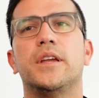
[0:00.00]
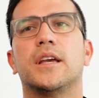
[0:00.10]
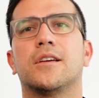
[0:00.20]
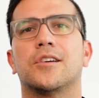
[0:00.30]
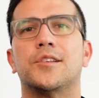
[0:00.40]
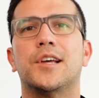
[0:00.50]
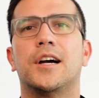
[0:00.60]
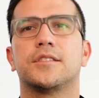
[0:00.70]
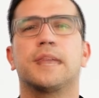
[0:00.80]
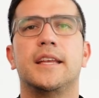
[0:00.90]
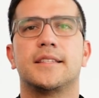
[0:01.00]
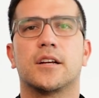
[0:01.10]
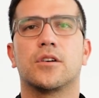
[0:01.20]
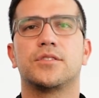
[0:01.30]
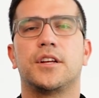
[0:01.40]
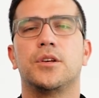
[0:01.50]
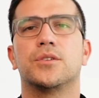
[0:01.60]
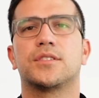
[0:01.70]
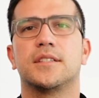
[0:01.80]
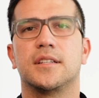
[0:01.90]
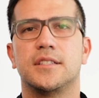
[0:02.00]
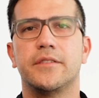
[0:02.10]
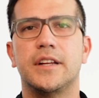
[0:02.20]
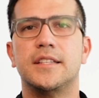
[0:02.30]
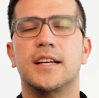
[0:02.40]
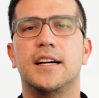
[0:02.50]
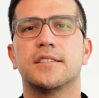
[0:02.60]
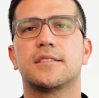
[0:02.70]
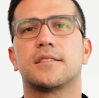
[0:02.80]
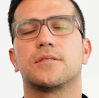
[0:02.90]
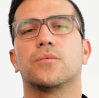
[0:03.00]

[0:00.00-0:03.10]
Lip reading: can conduct anti-coccidial sensitivity tests,